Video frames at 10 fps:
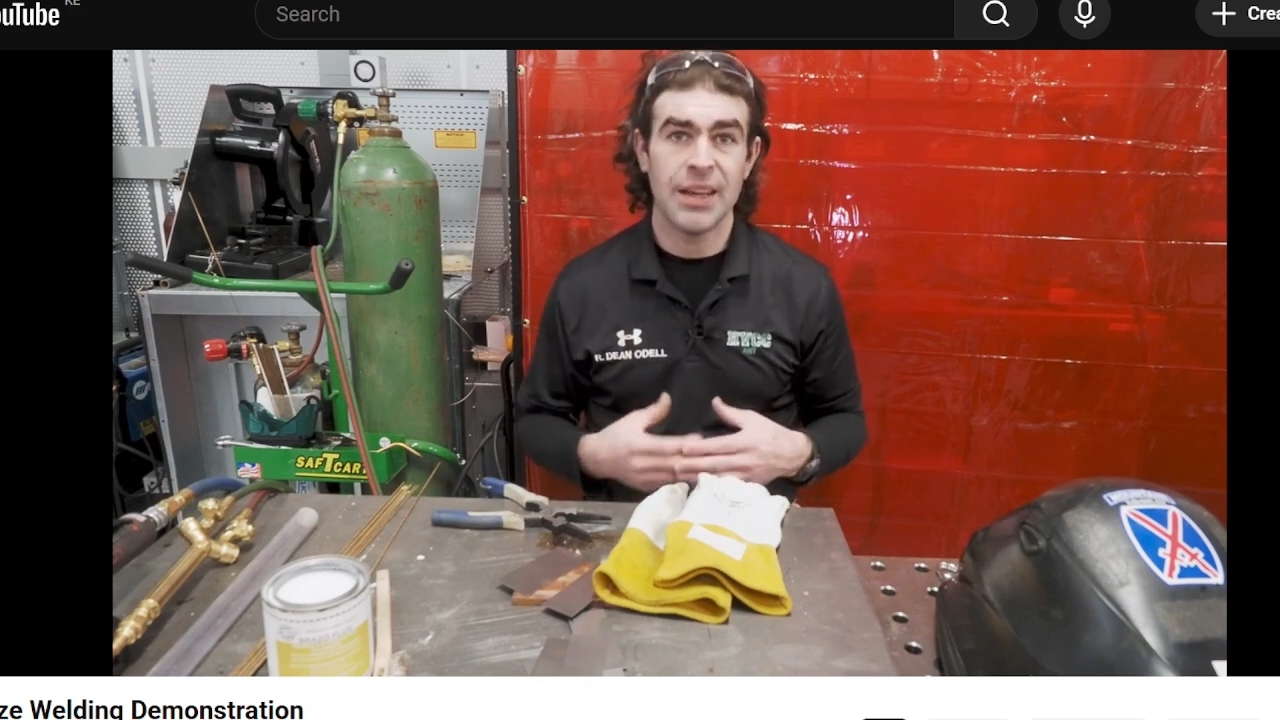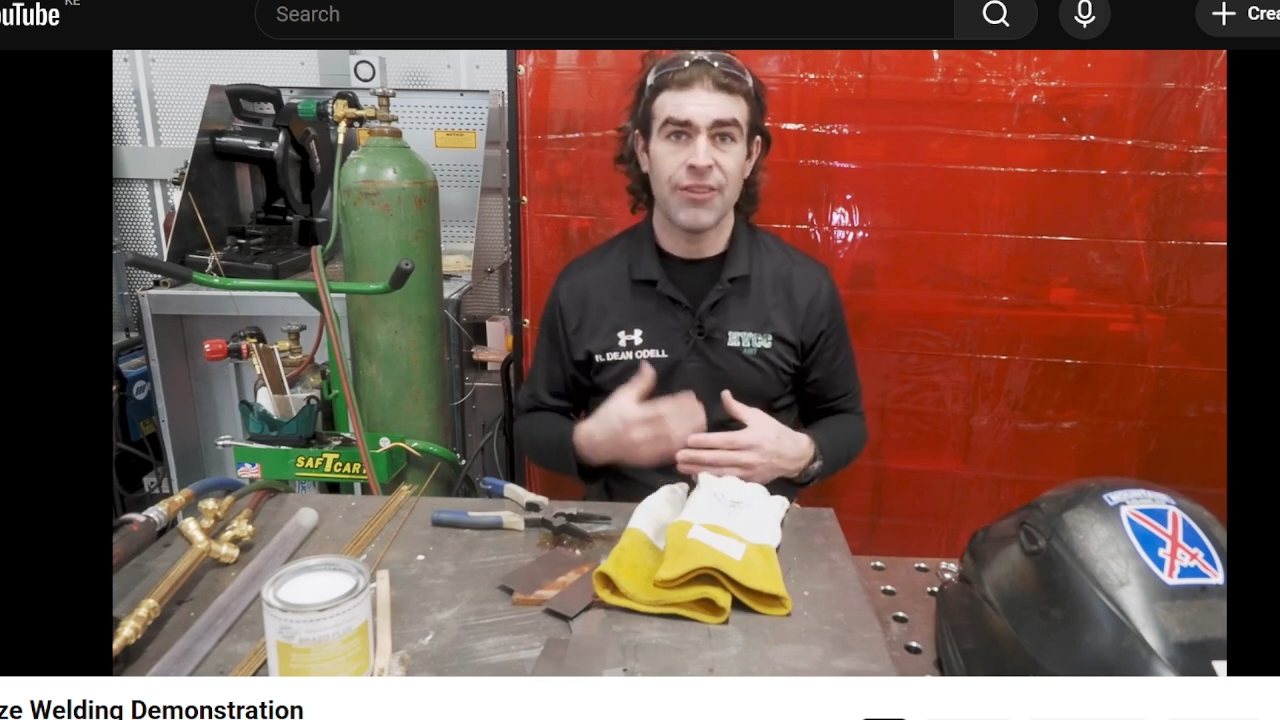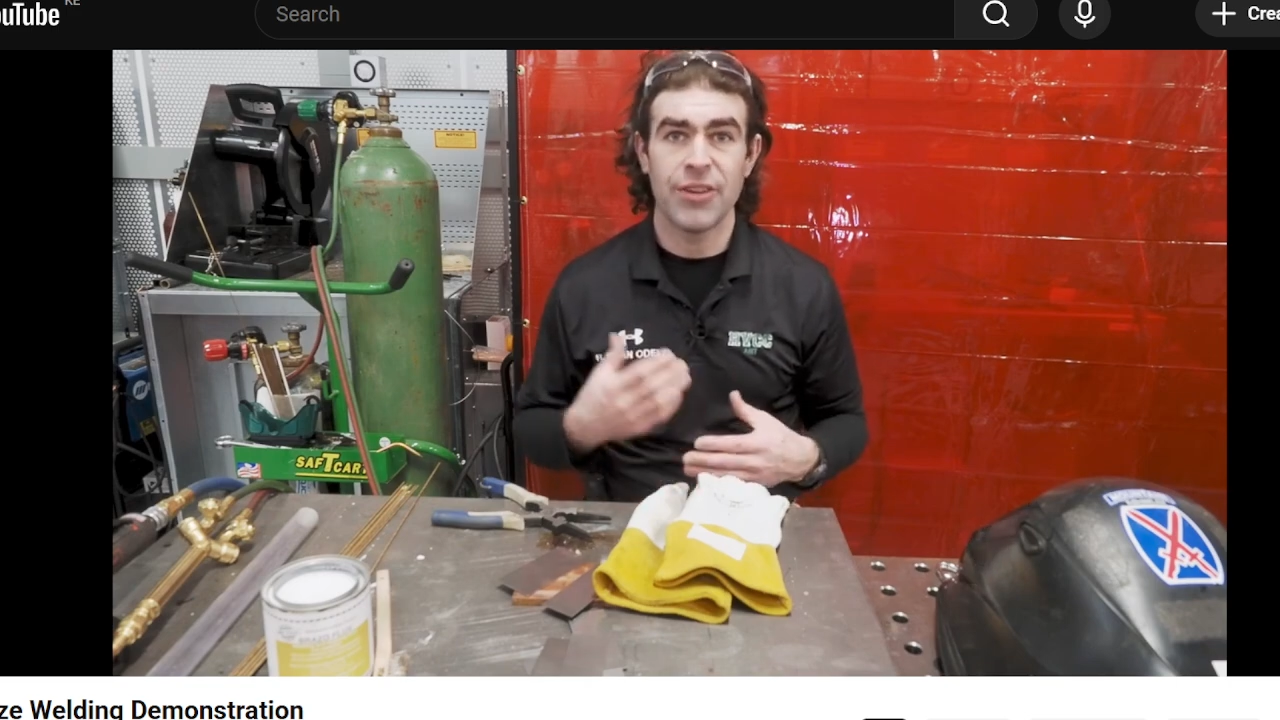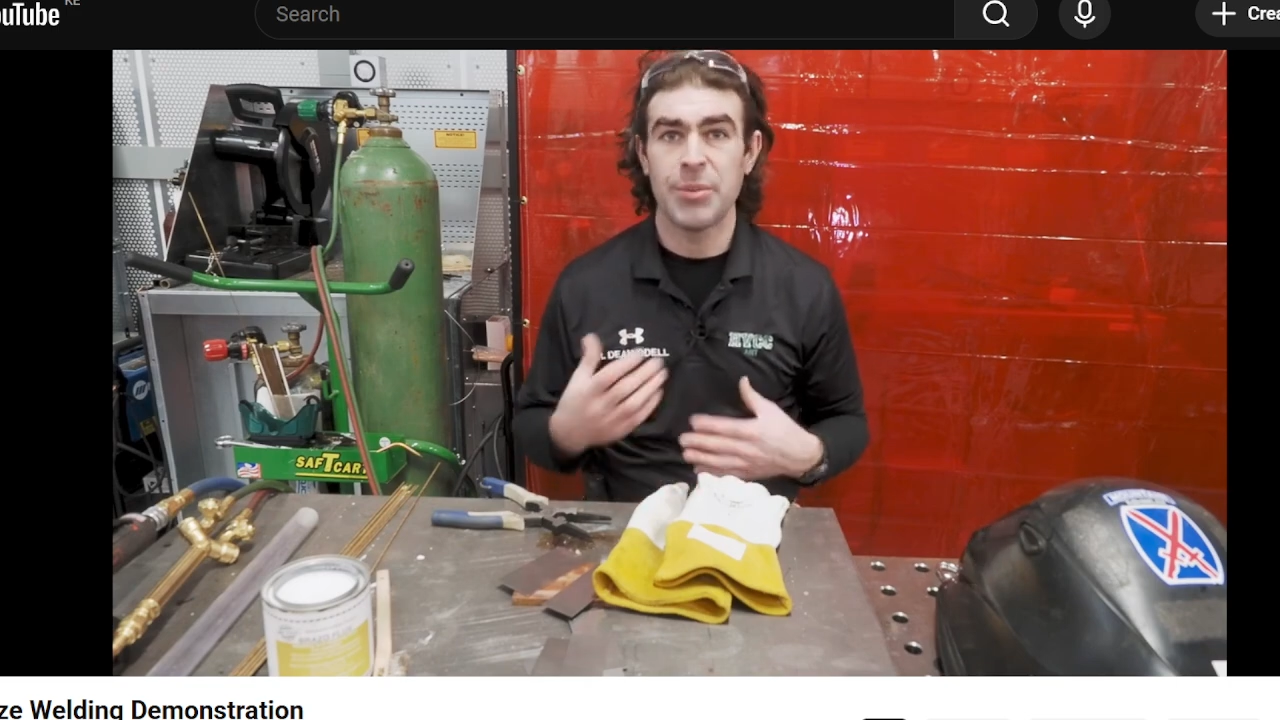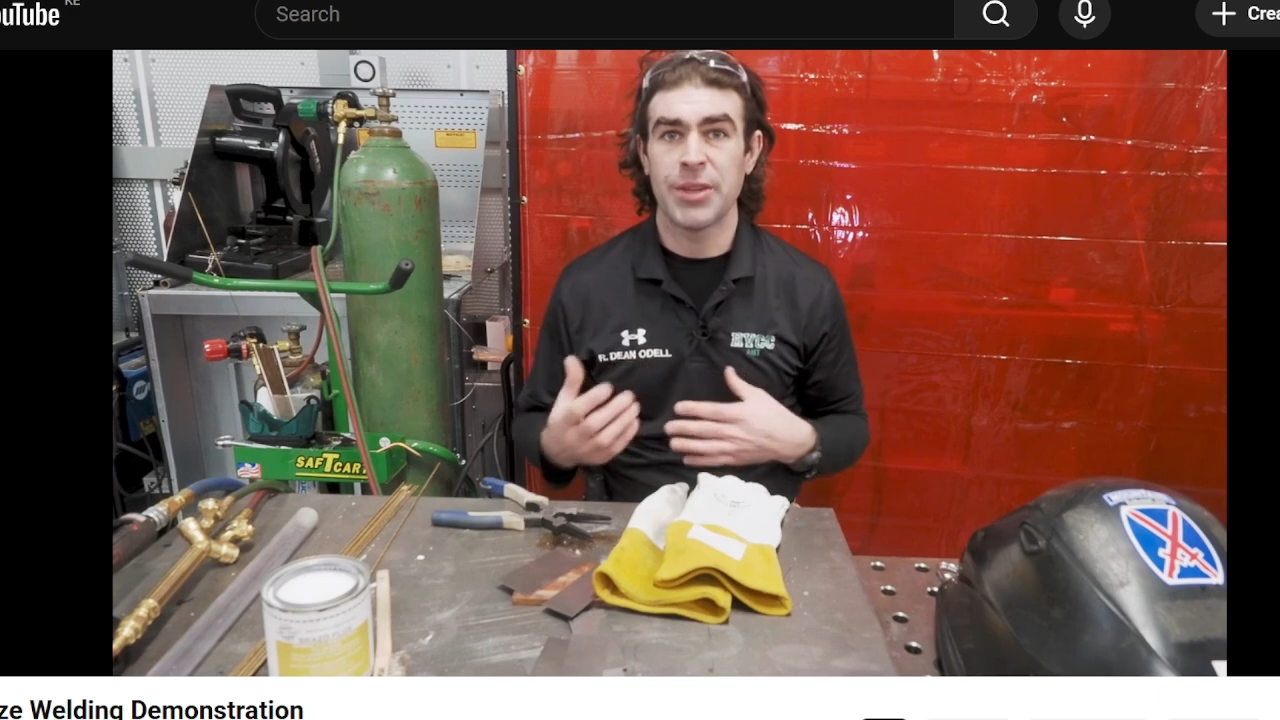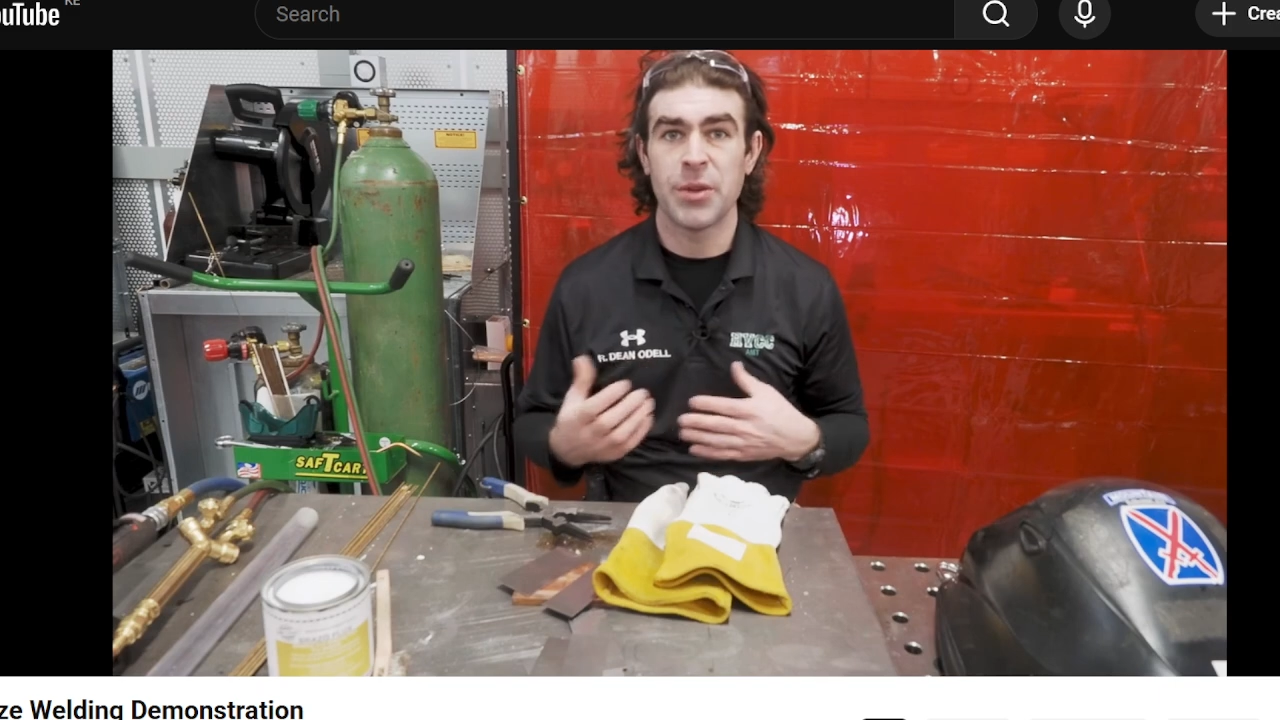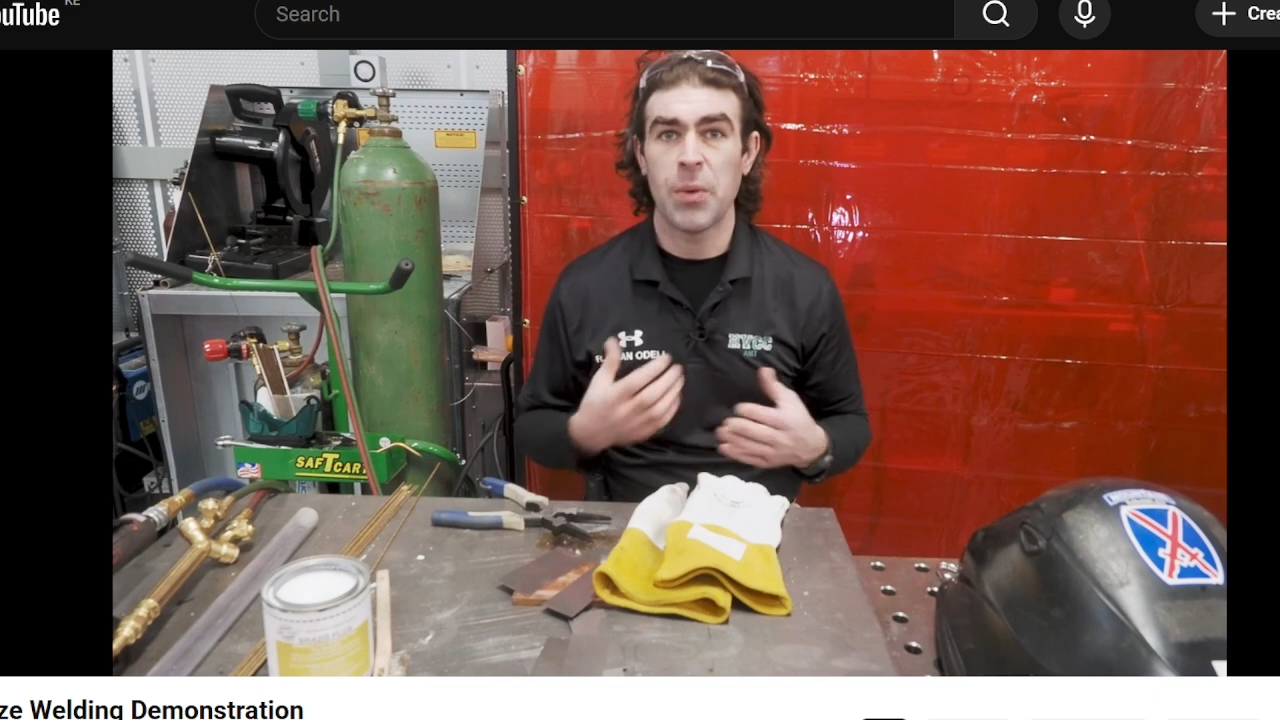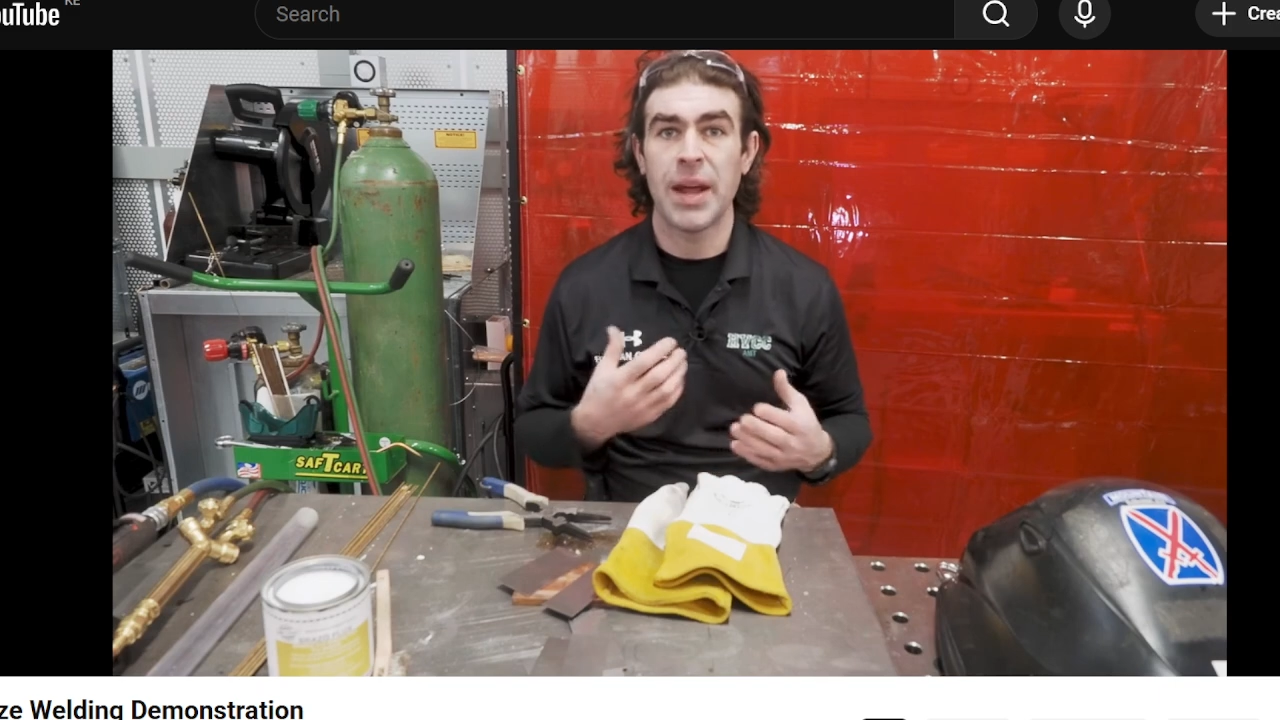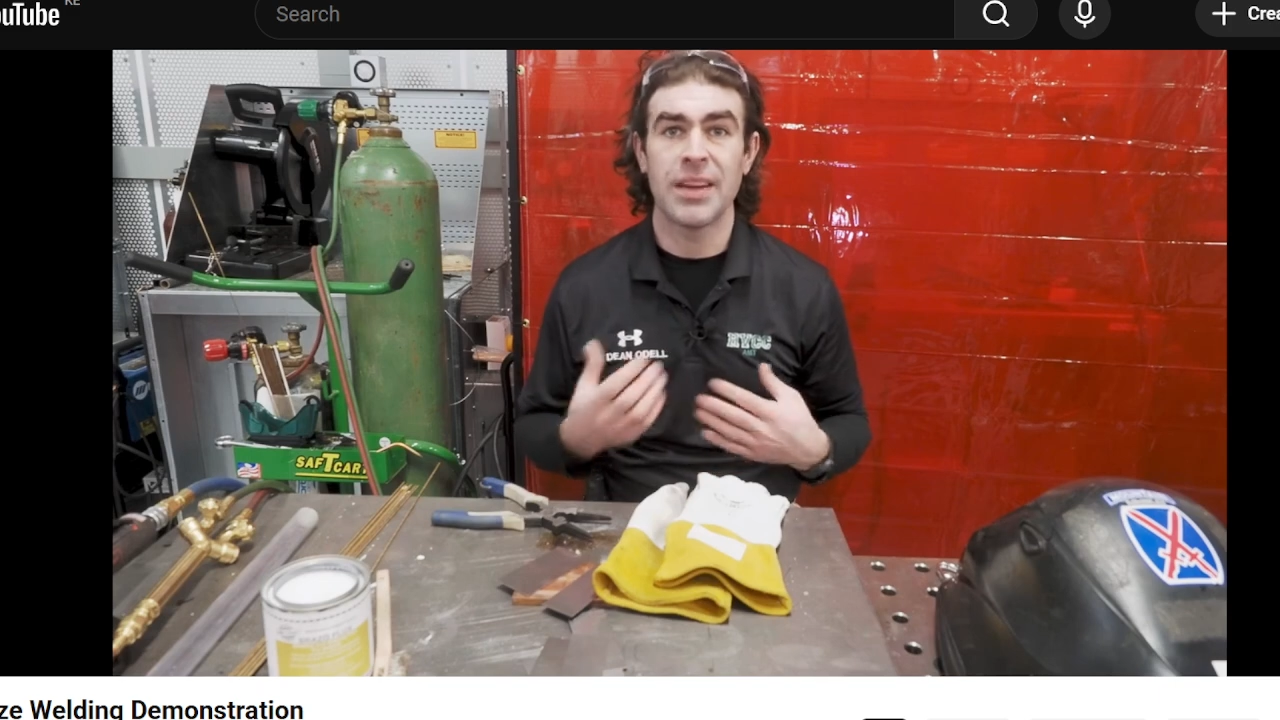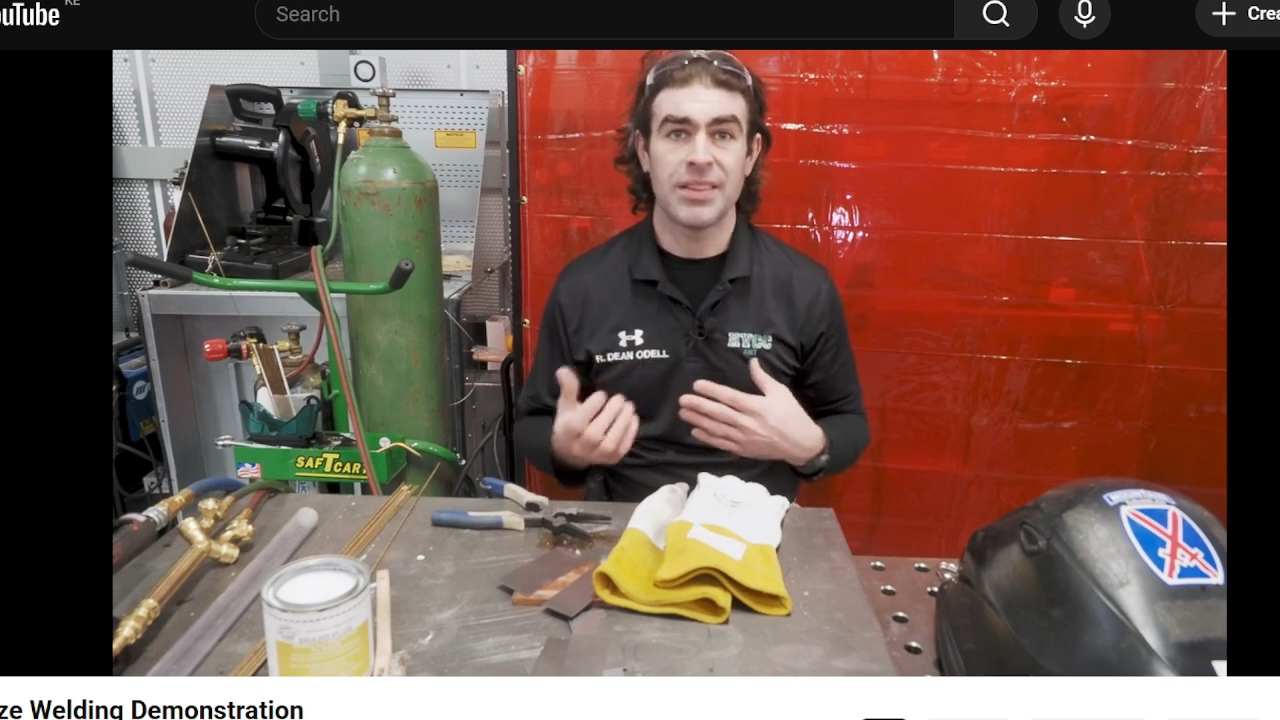if I'm at the
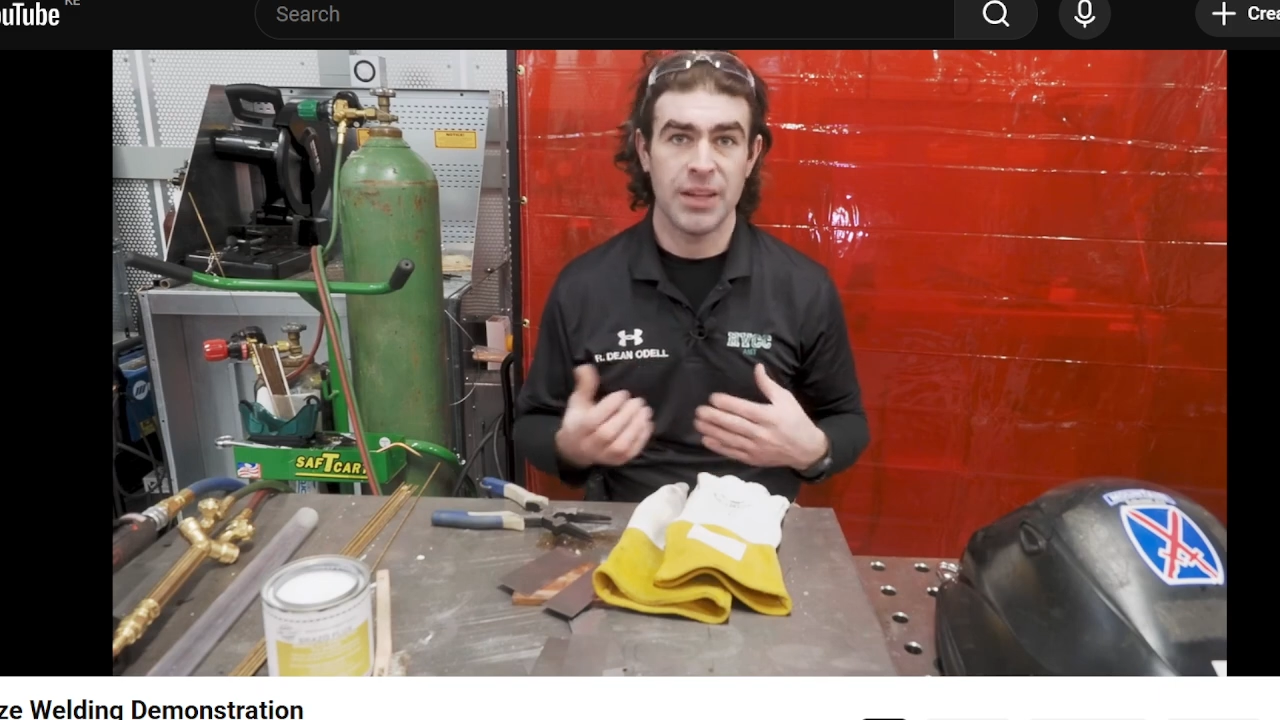right